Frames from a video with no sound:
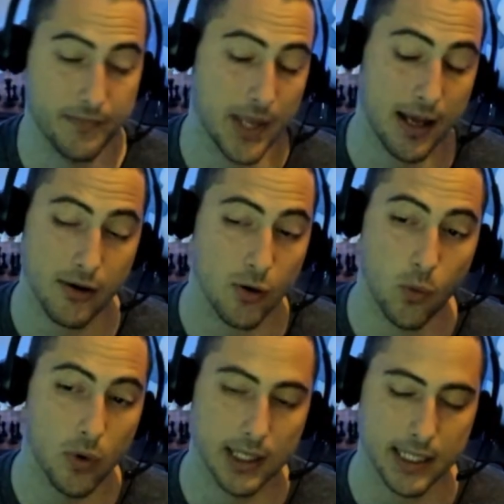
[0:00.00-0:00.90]
I don't
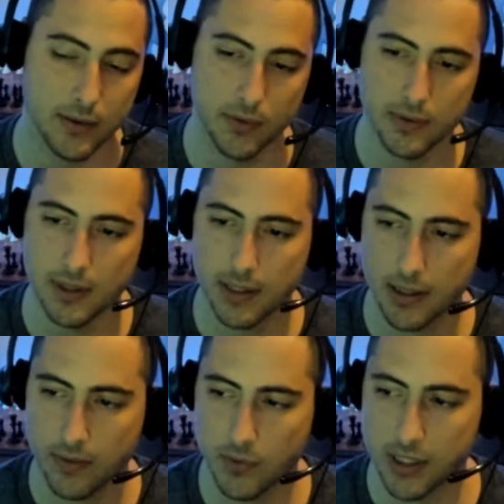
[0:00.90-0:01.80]
know like
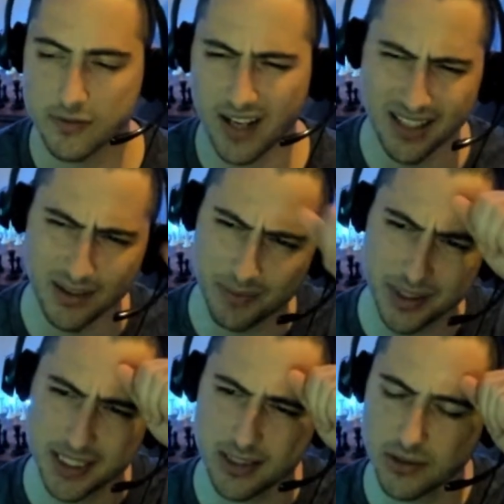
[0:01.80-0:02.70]
what his follow-up
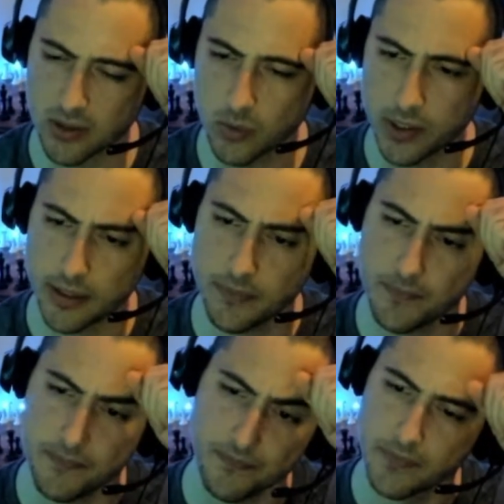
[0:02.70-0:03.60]
is. It's a little weird.
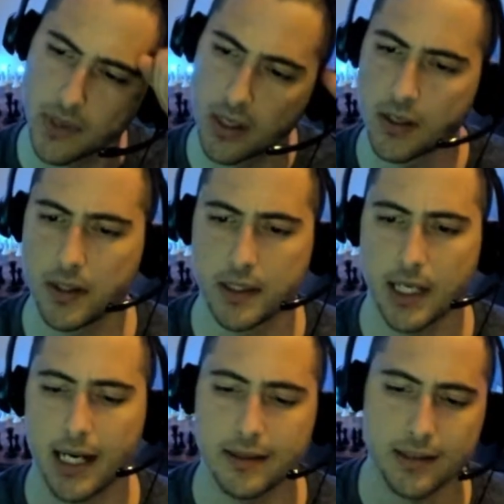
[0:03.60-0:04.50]

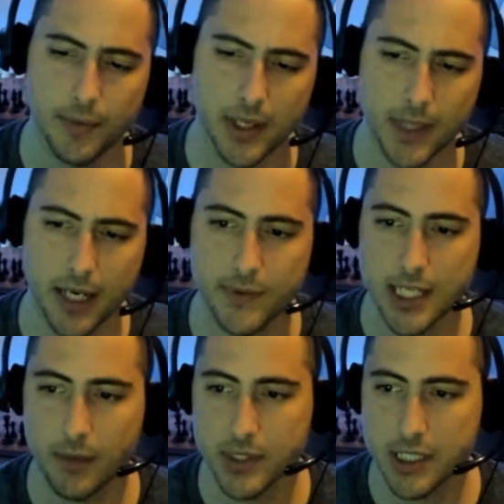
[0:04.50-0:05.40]
I mean, I'm not even
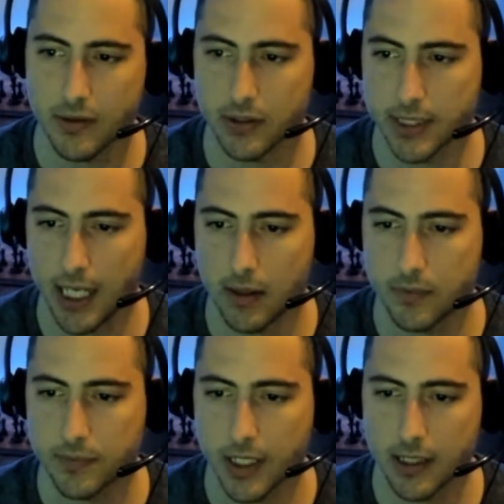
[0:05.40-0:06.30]
down material now.
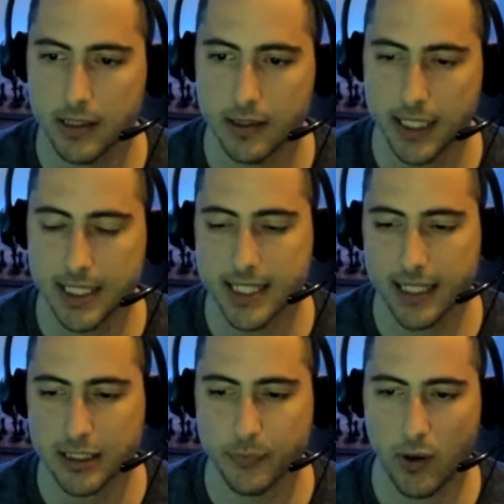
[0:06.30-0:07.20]
He can take
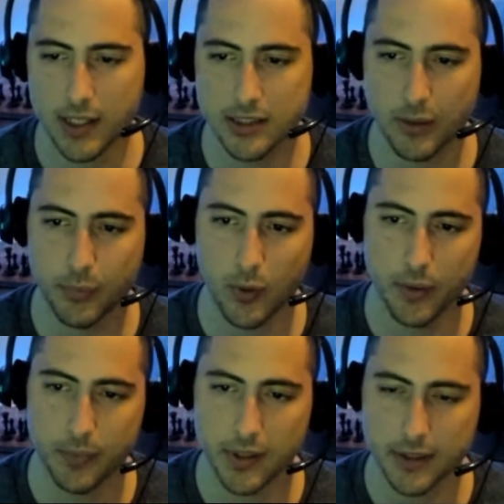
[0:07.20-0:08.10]
this pawn at some
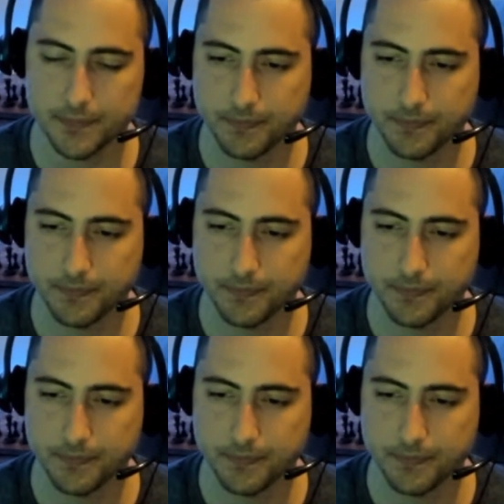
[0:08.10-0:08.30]
point, but